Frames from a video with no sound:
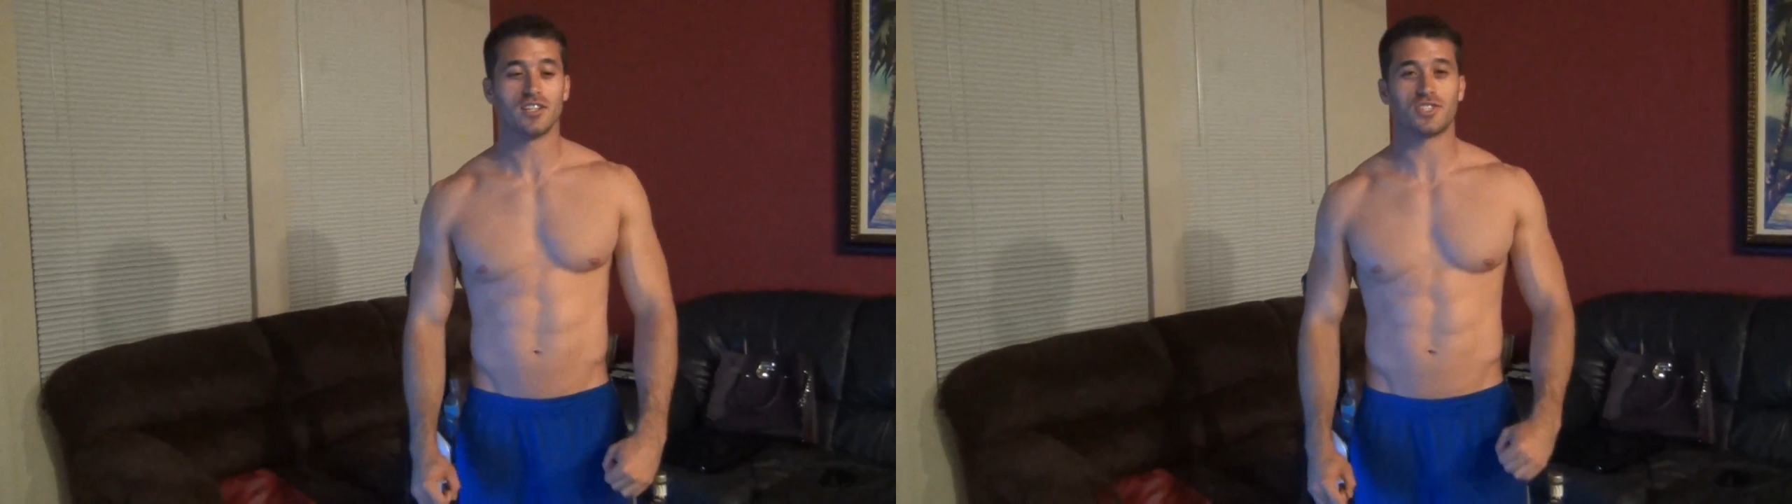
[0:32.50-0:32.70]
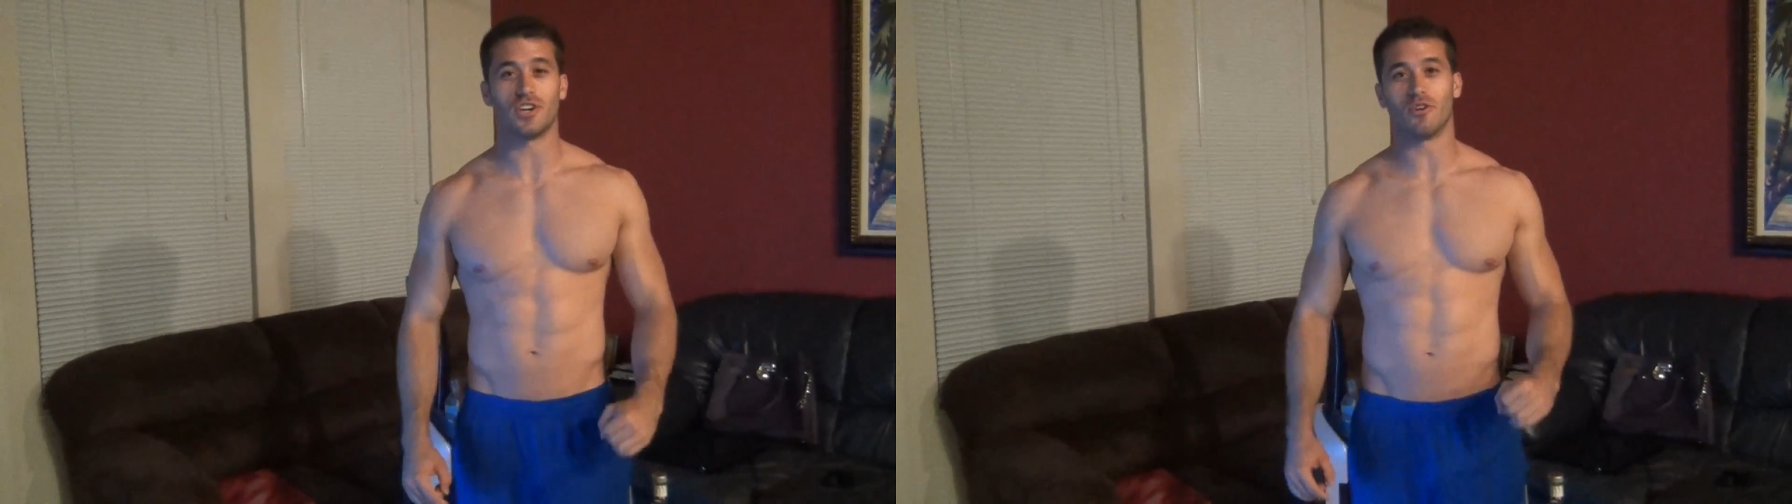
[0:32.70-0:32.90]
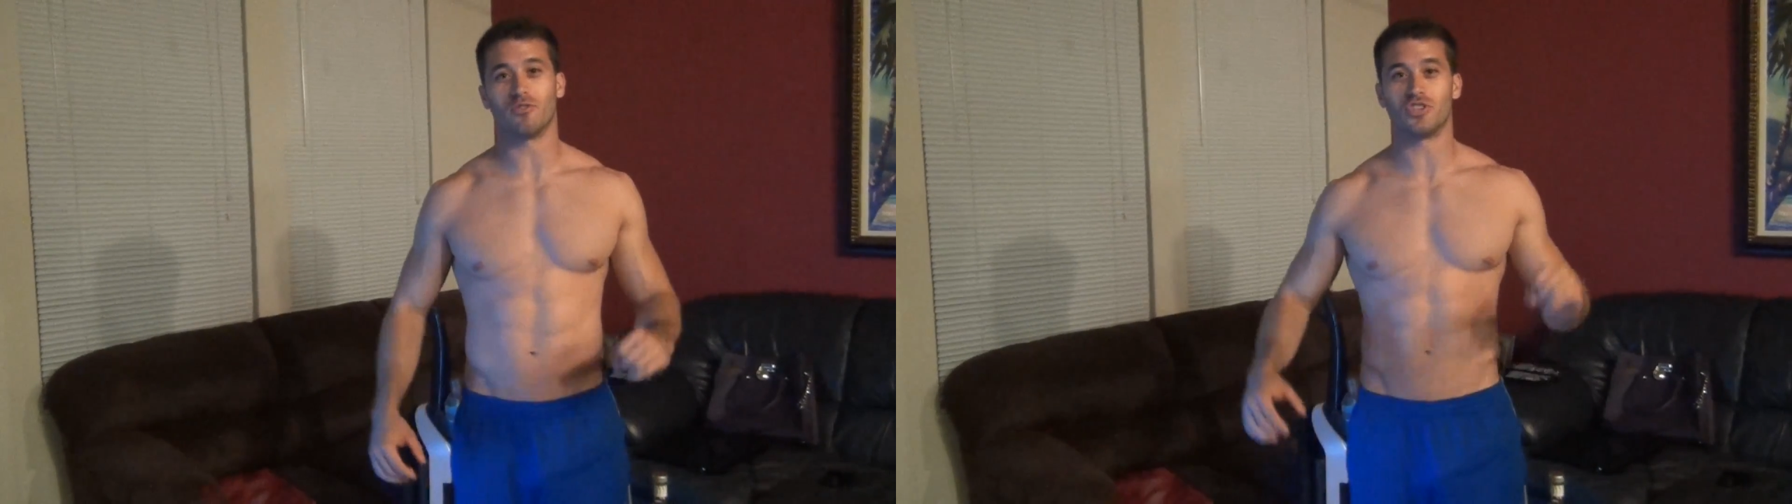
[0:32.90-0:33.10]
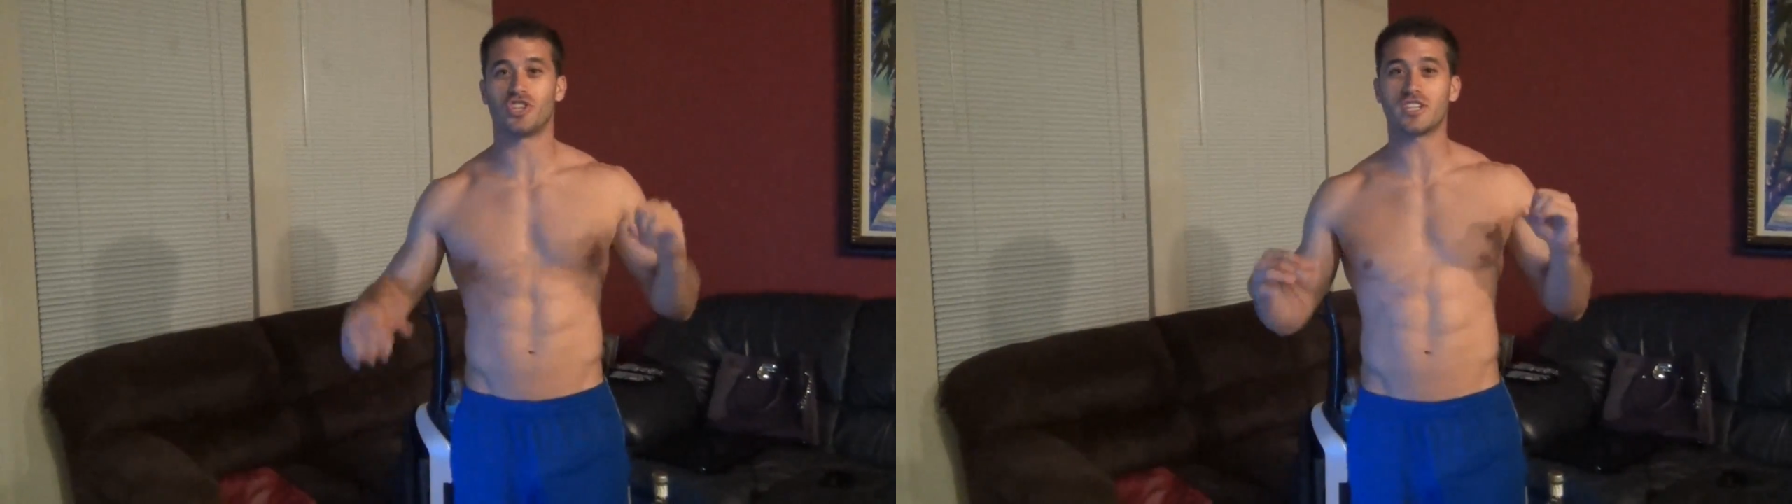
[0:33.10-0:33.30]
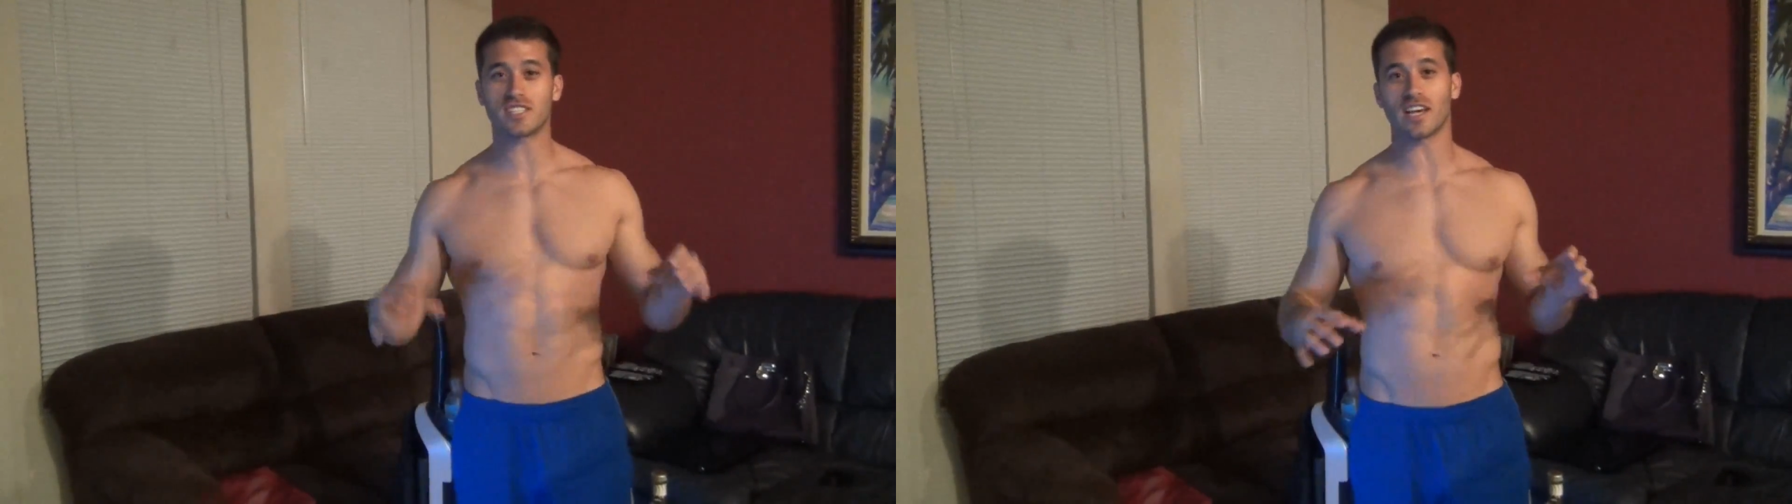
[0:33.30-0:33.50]
So
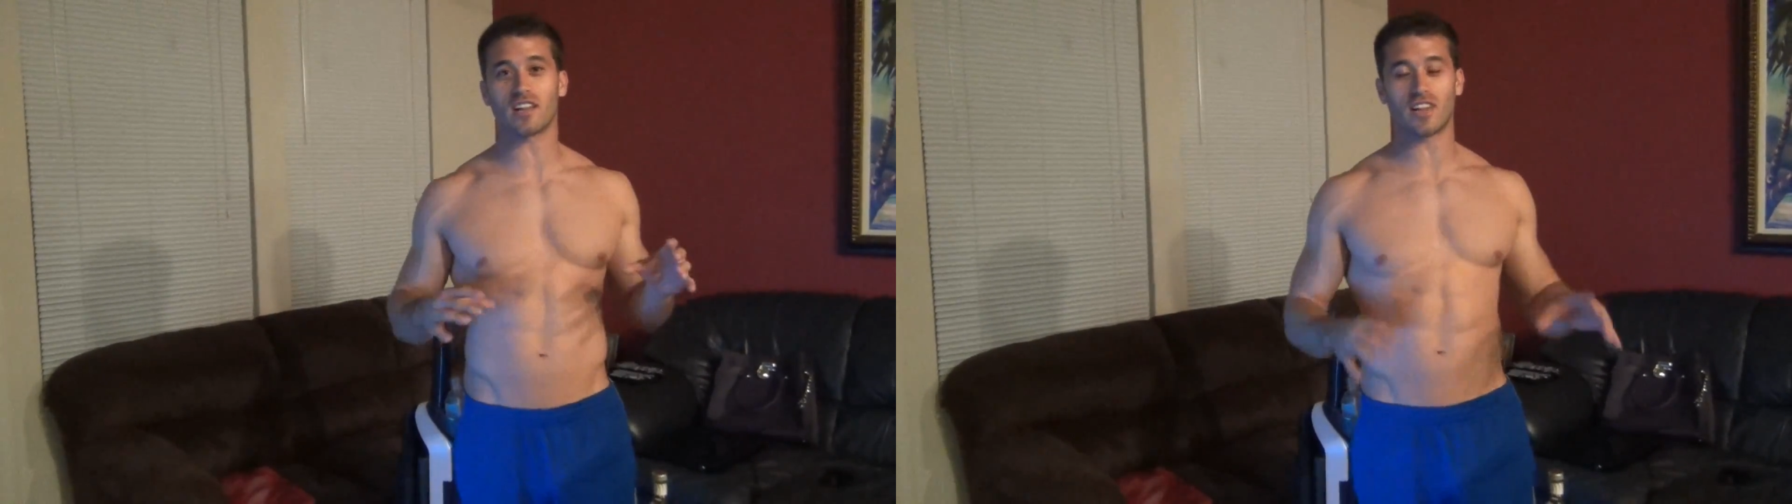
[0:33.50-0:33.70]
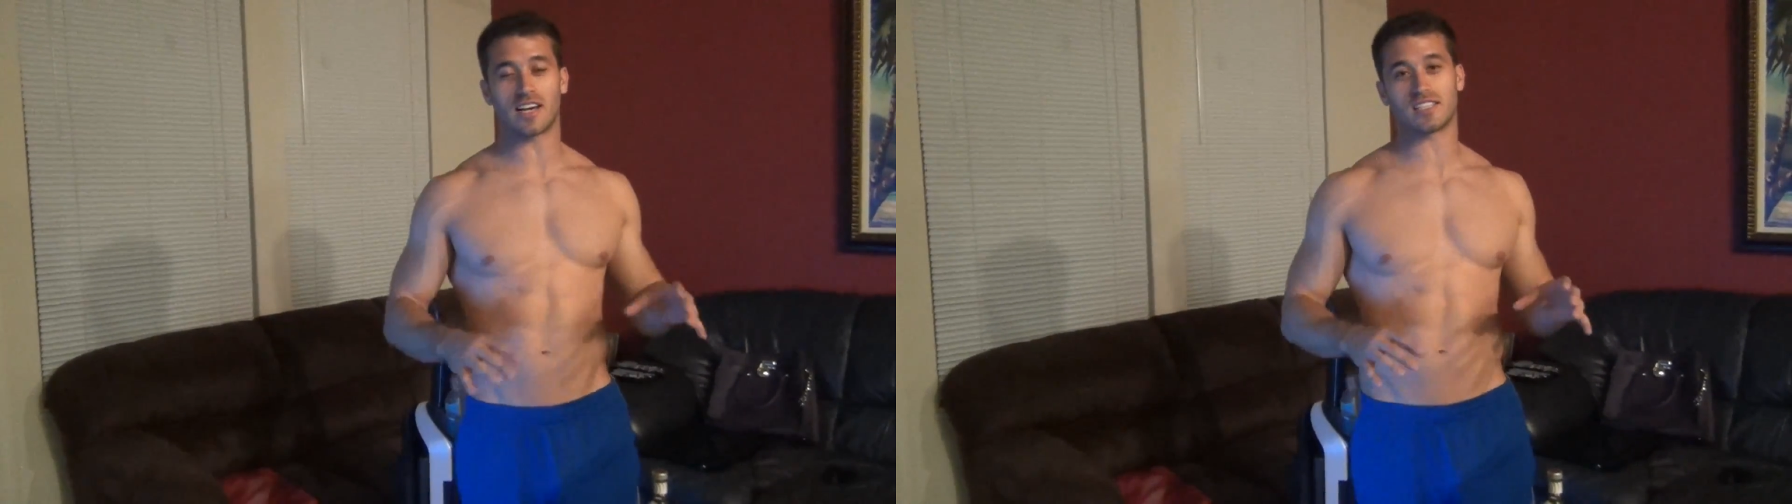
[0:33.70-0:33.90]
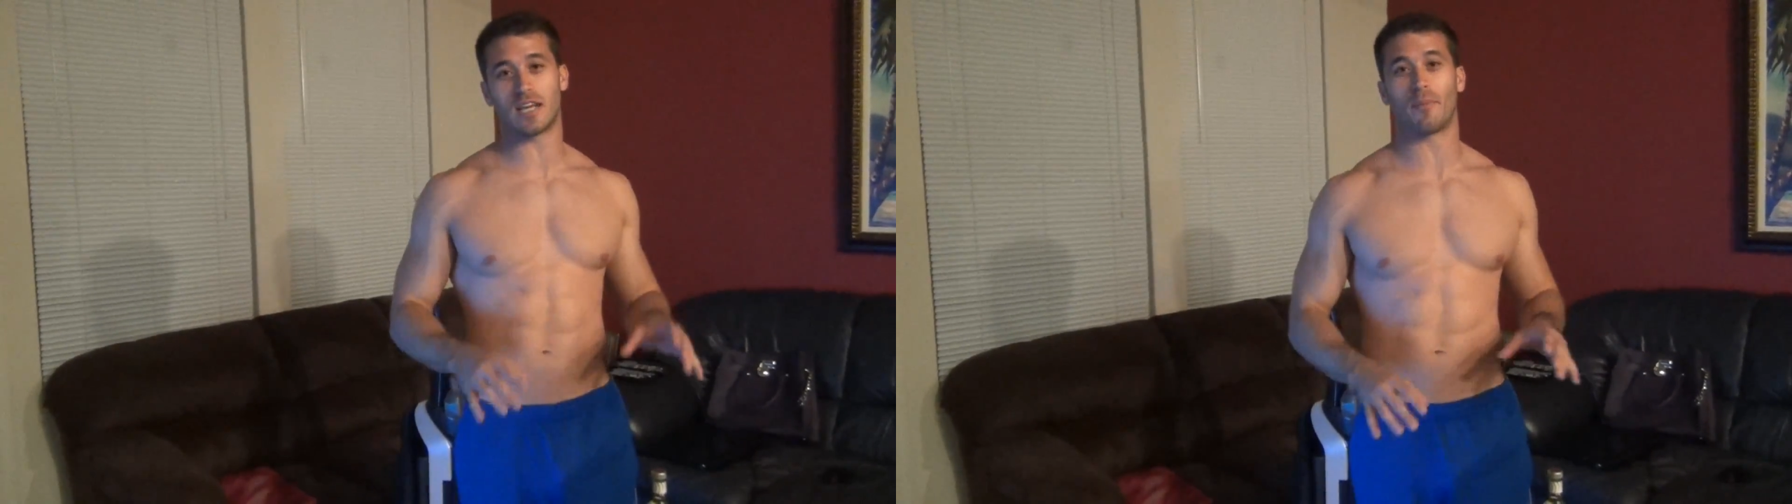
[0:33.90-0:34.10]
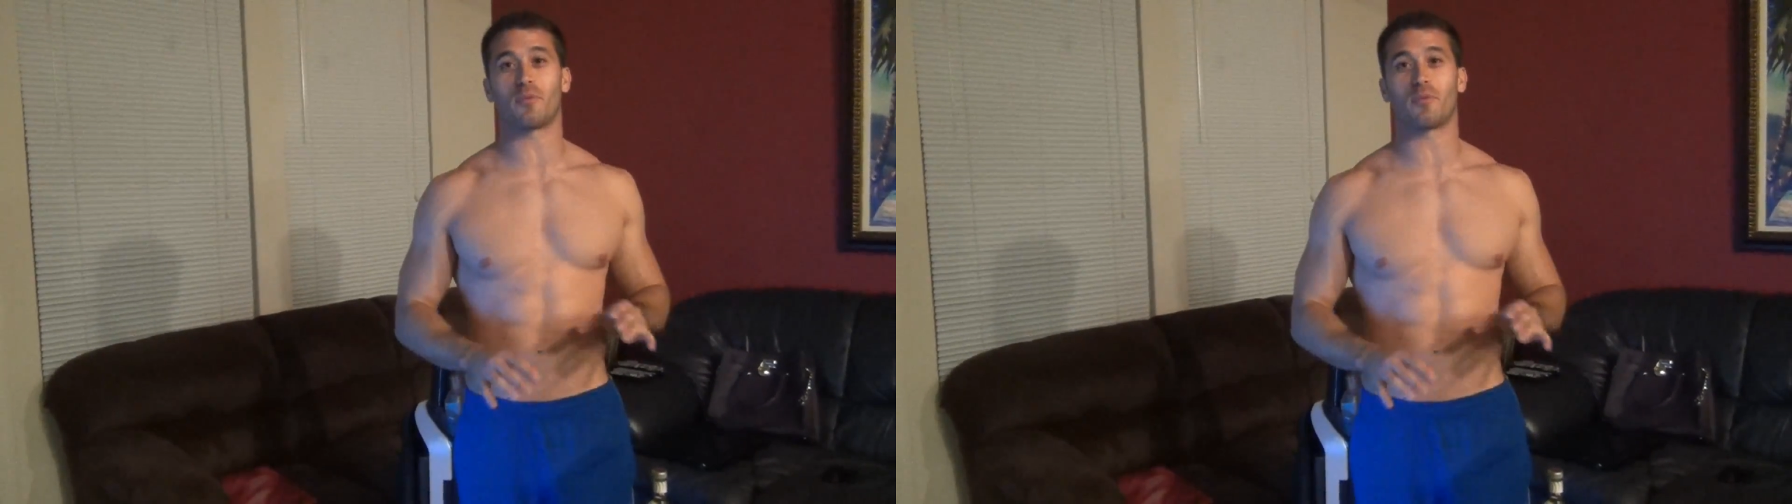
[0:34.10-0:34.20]
just like last time,